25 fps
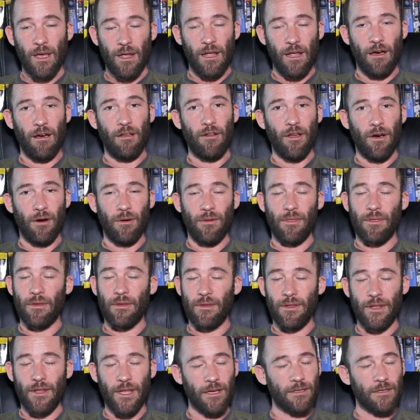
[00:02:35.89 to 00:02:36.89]
Now I know
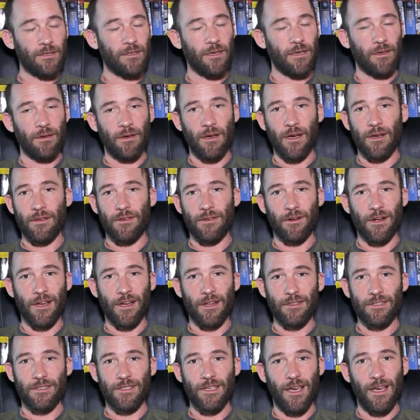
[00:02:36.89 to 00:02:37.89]
the next thing you got you're
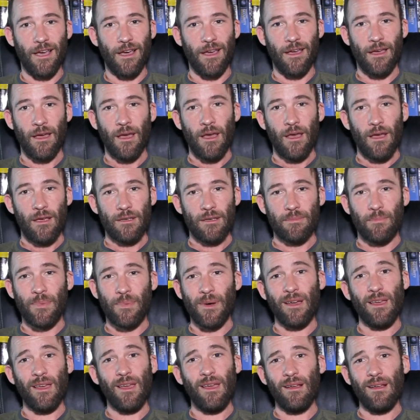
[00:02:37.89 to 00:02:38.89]
gonna say is,
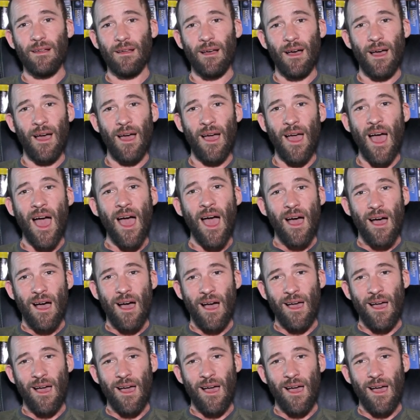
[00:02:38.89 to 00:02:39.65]
but you are,